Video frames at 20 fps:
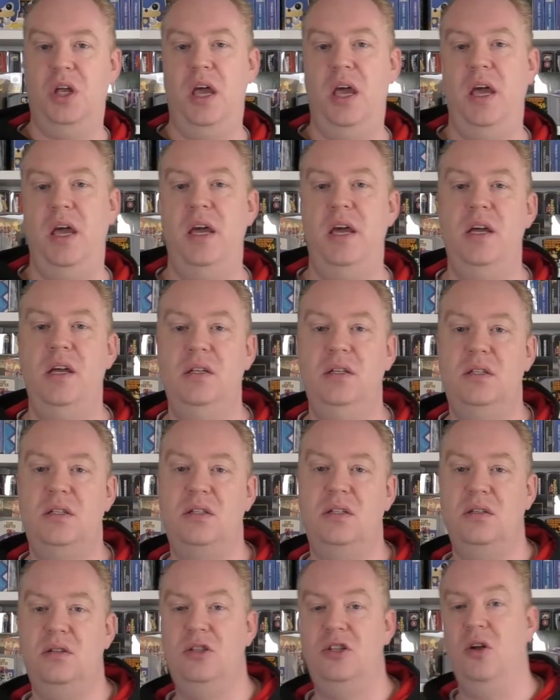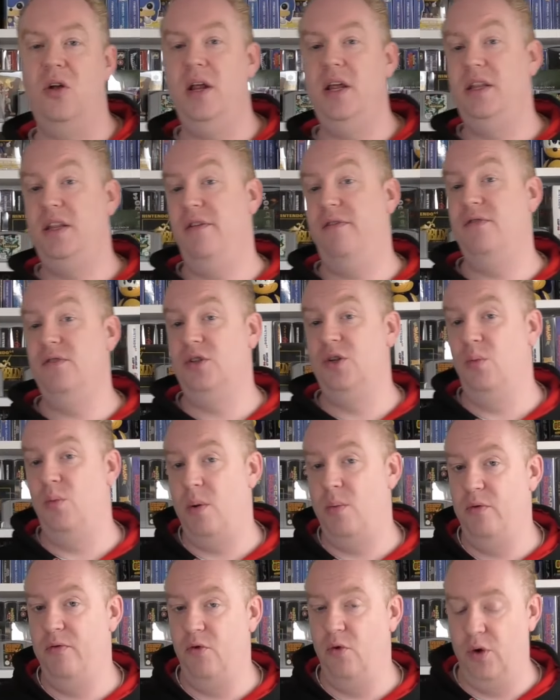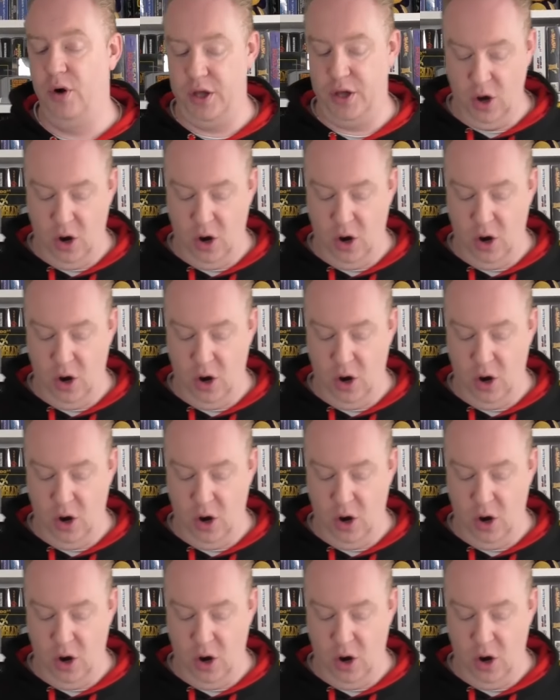it is slightly different to the one we've already